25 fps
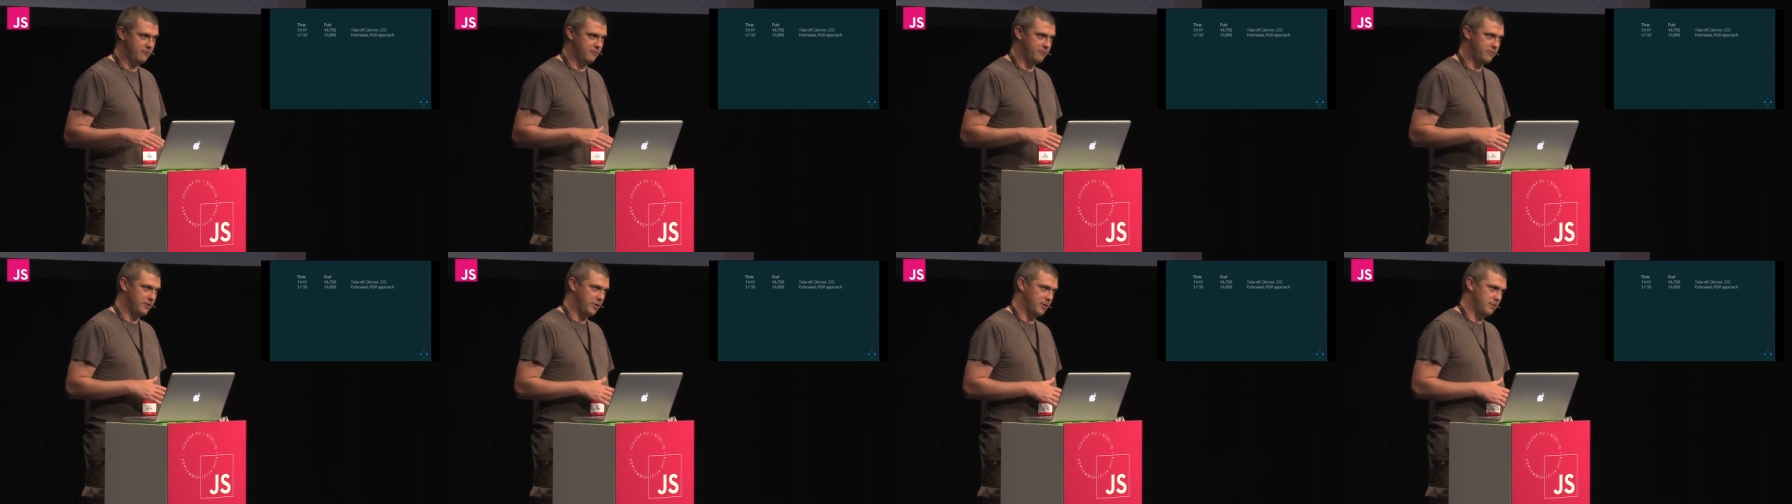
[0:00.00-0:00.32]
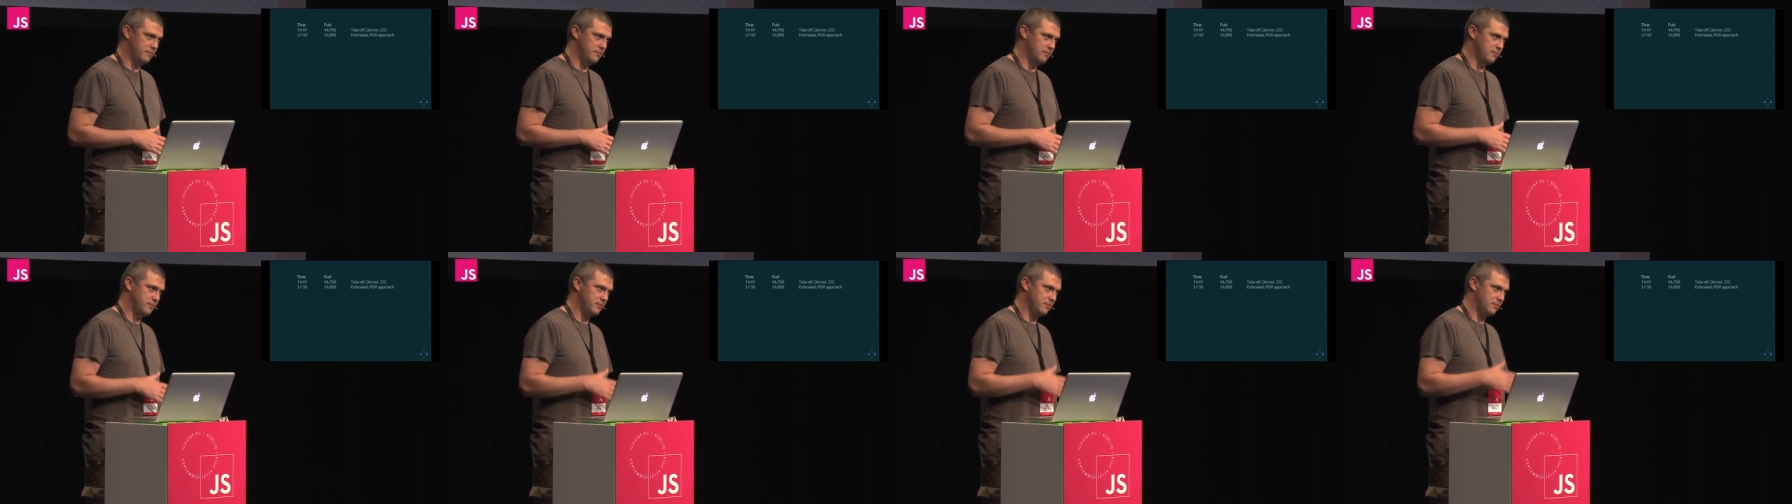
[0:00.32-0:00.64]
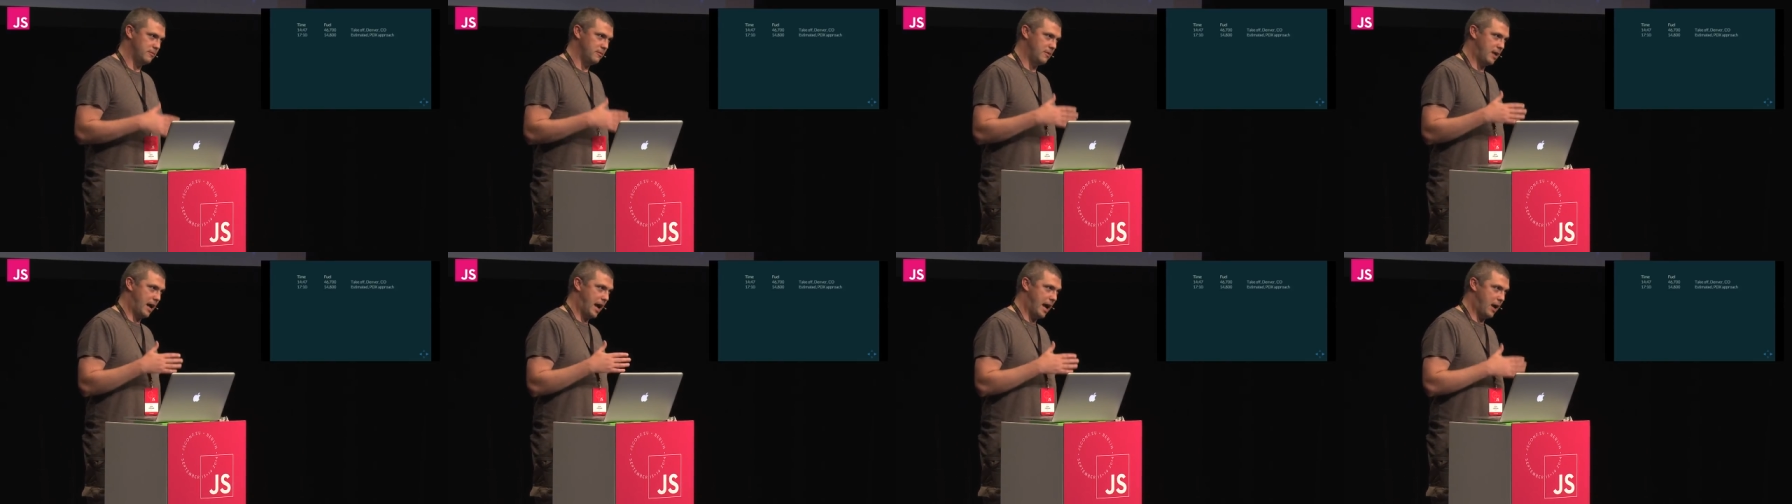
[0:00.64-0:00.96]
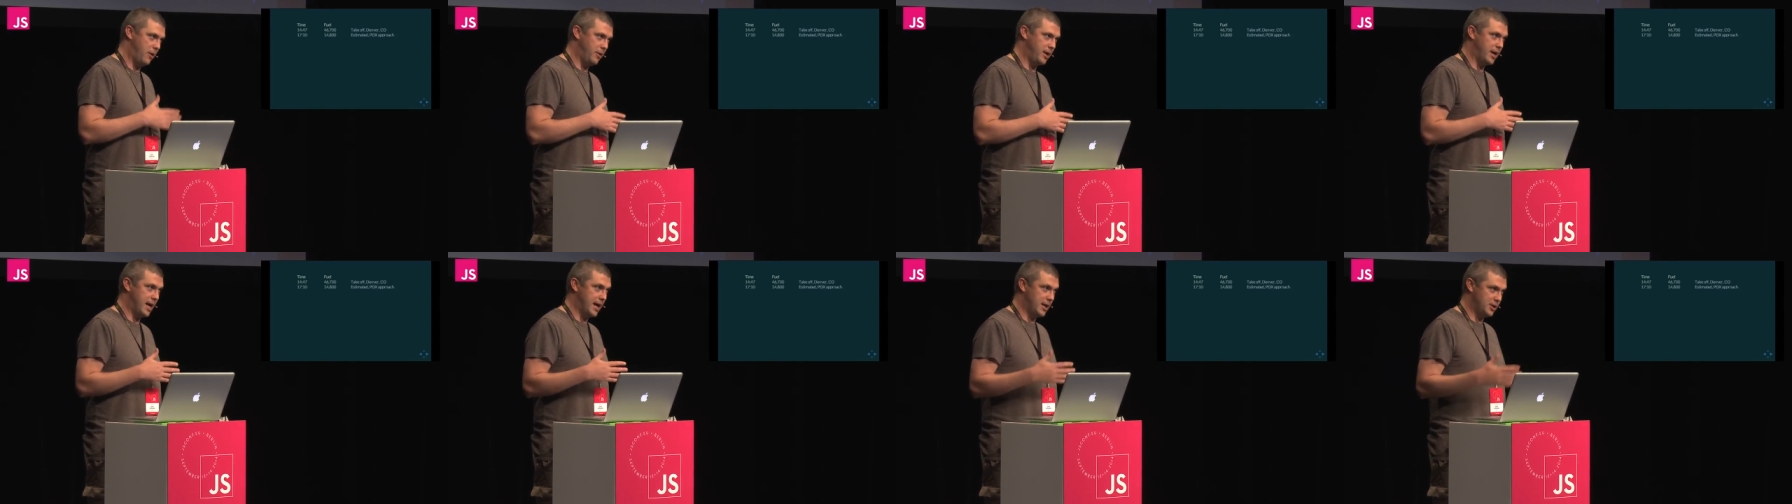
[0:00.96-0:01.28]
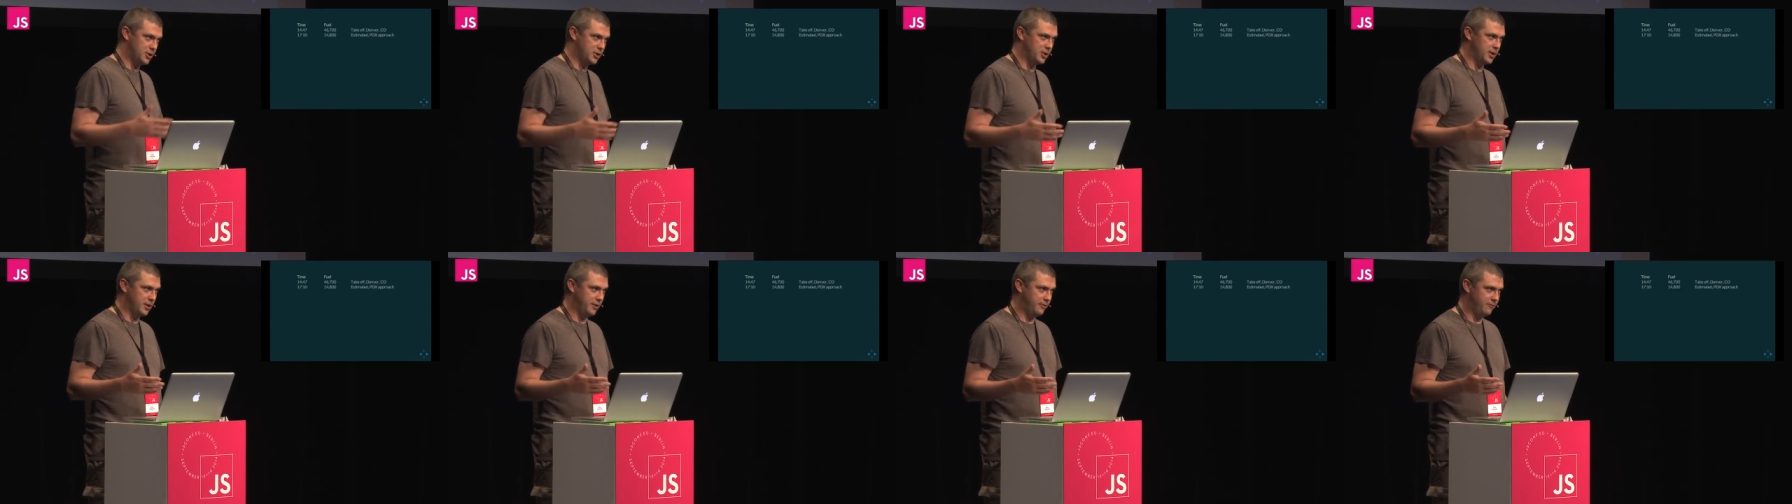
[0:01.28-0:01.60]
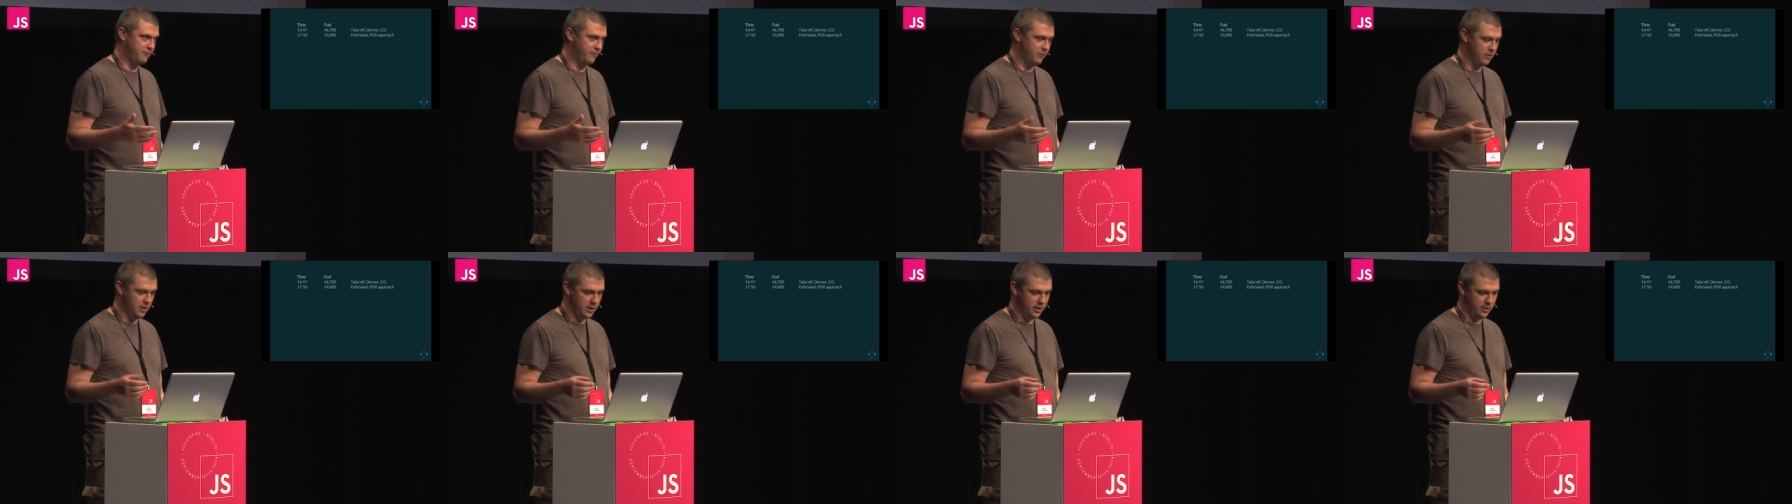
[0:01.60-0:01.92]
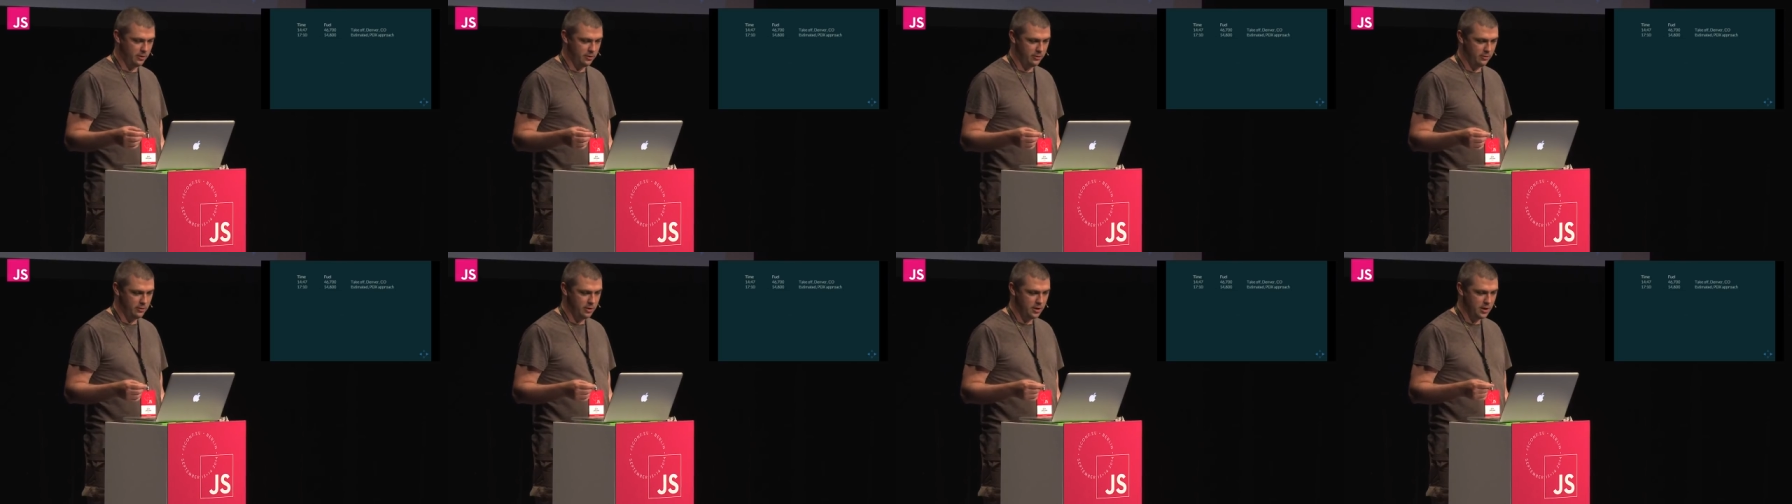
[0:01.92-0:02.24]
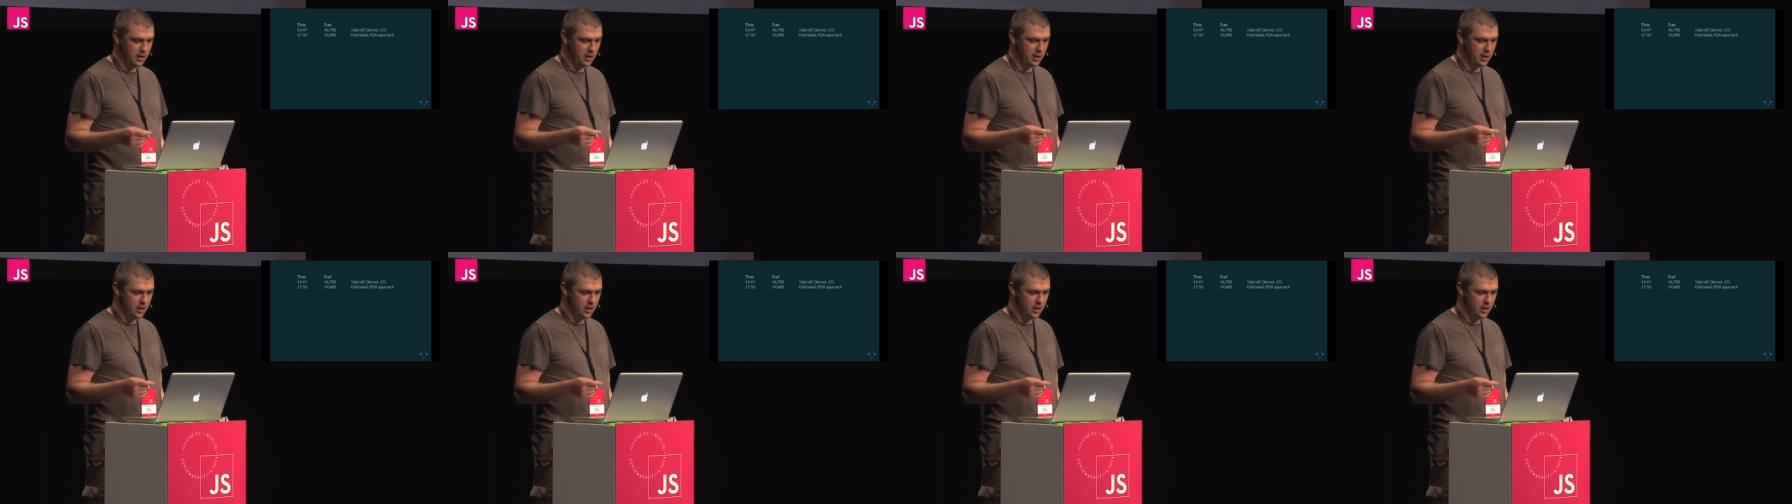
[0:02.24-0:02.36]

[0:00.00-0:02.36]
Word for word: from how it actually flew,